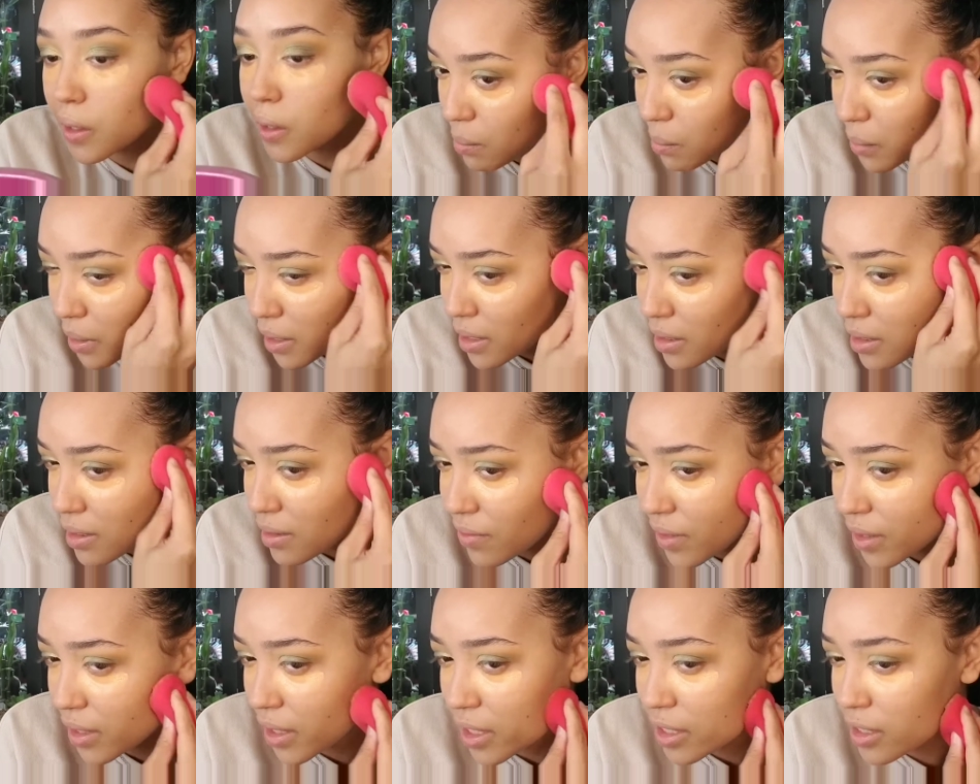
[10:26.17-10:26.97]
Plus this
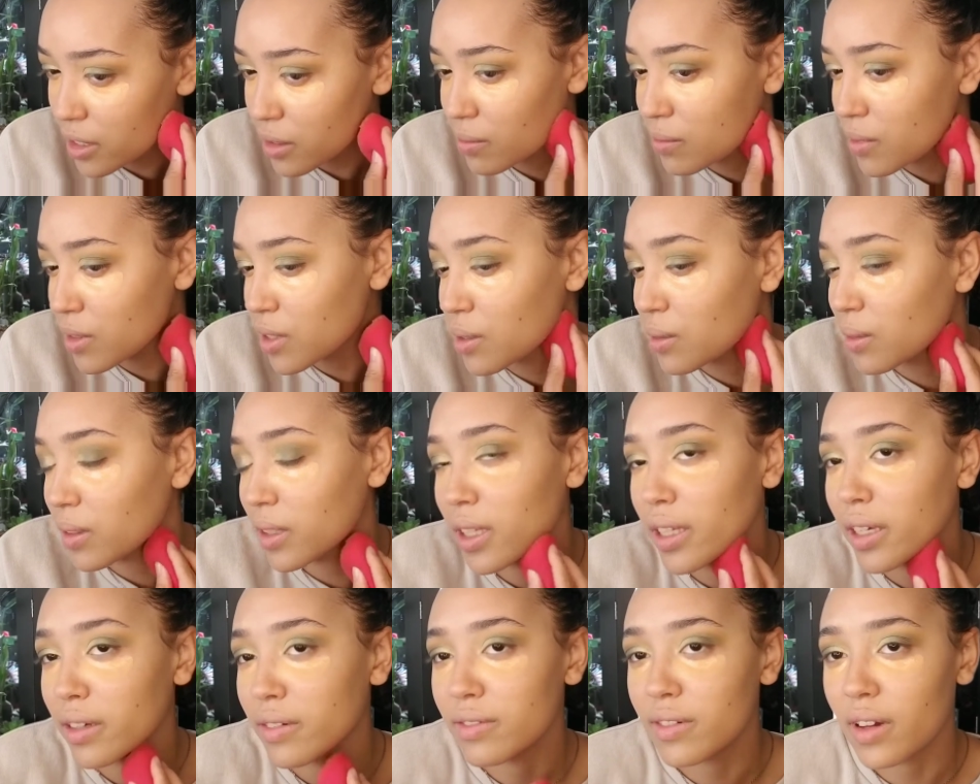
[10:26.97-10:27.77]
foundation was only
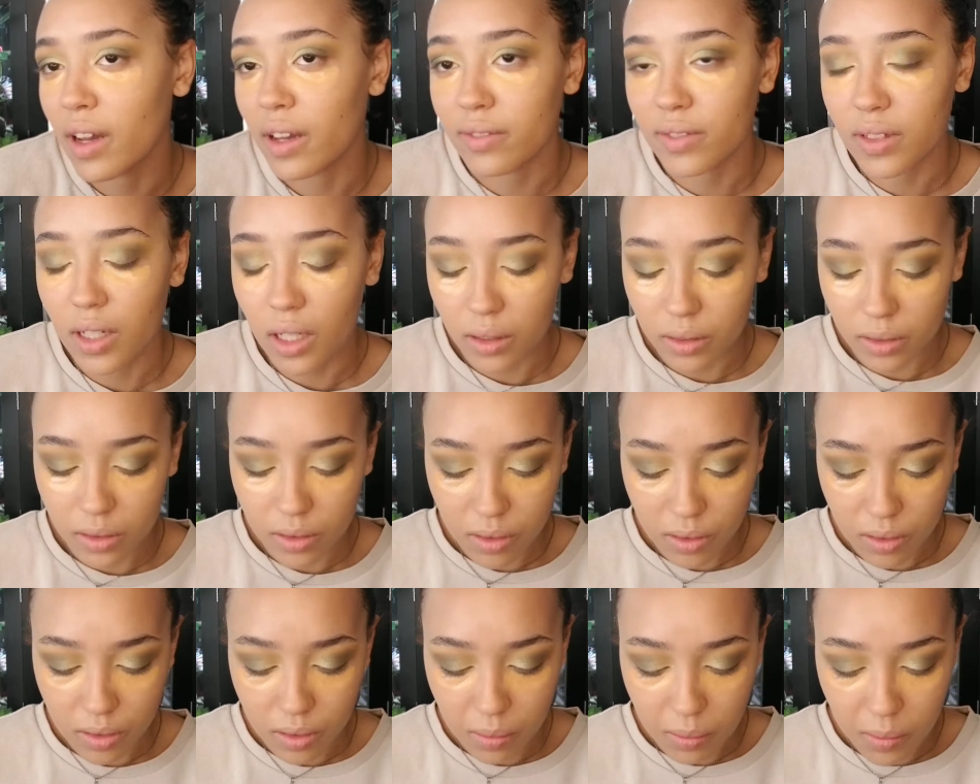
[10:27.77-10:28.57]
like $5 or
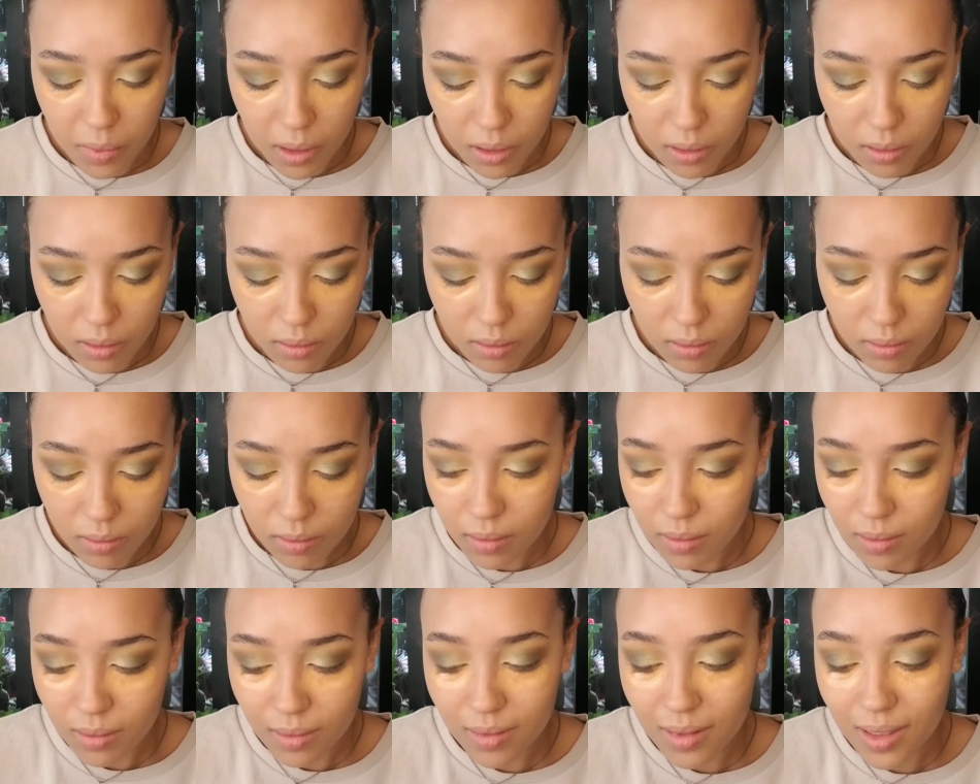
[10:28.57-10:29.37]
something,
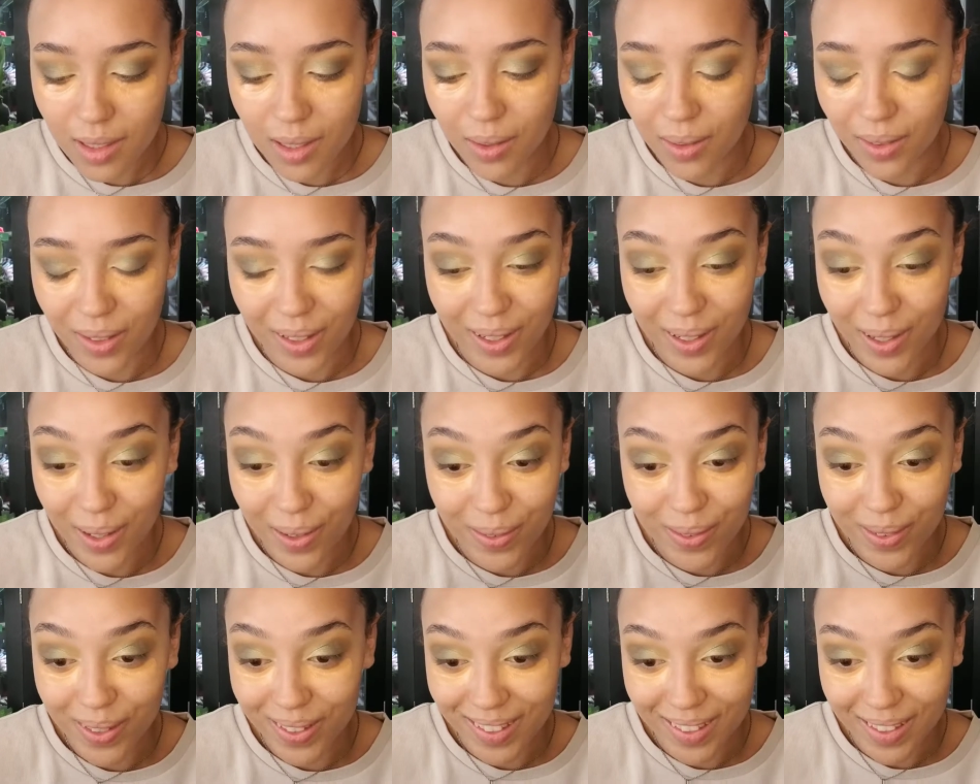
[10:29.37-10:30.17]
so like I
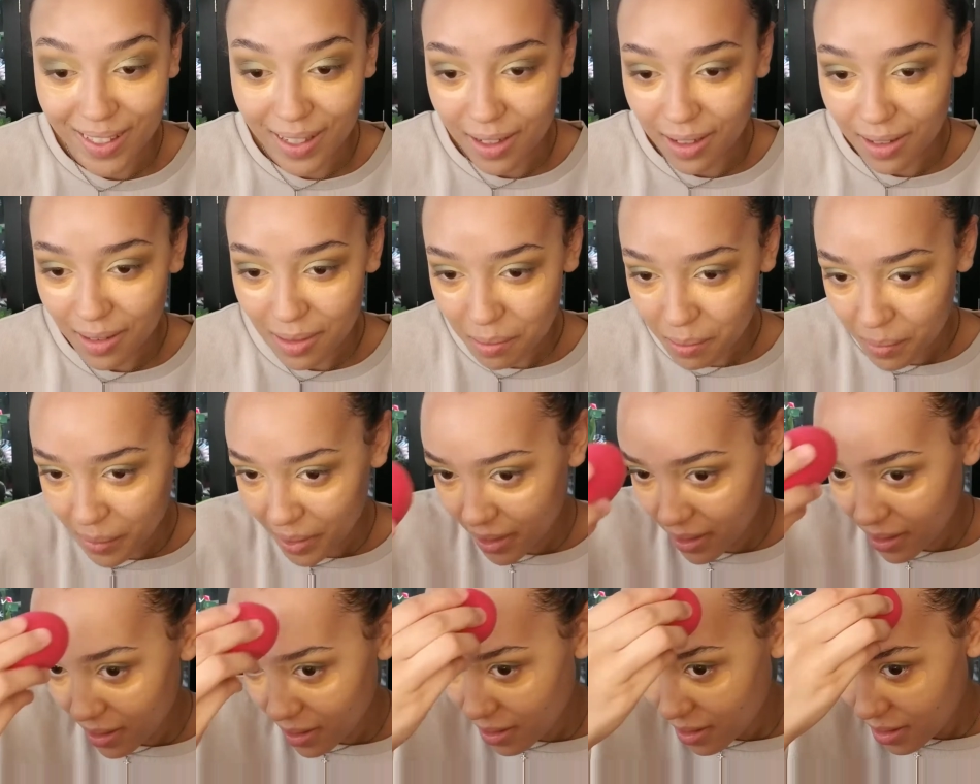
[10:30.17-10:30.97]
really can't
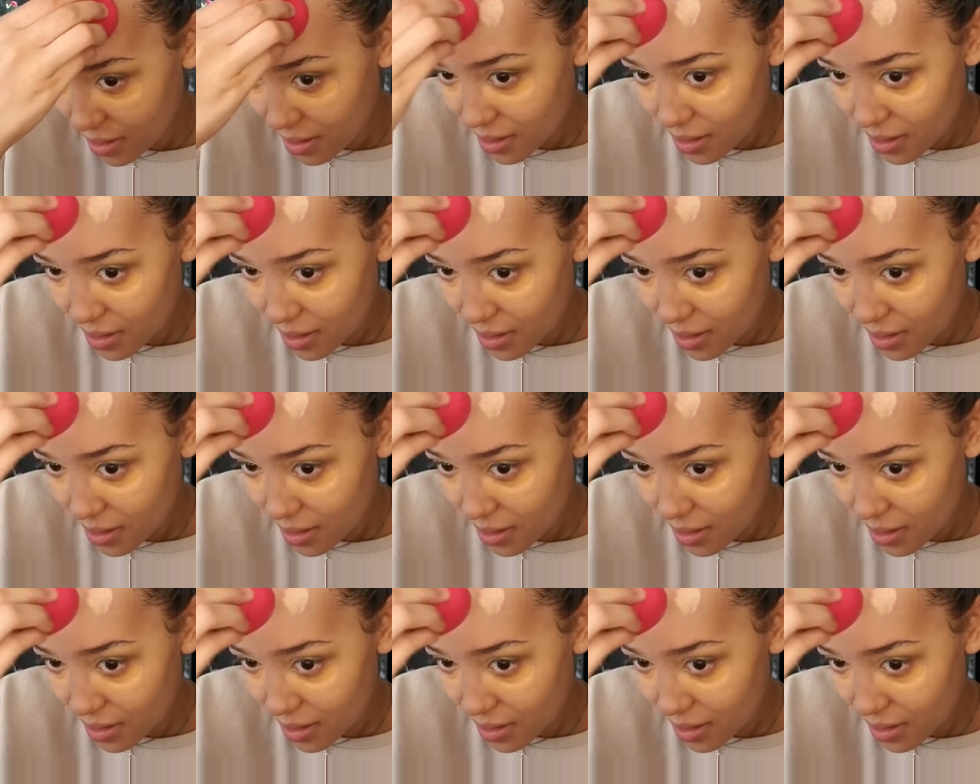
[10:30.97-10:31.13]
complain.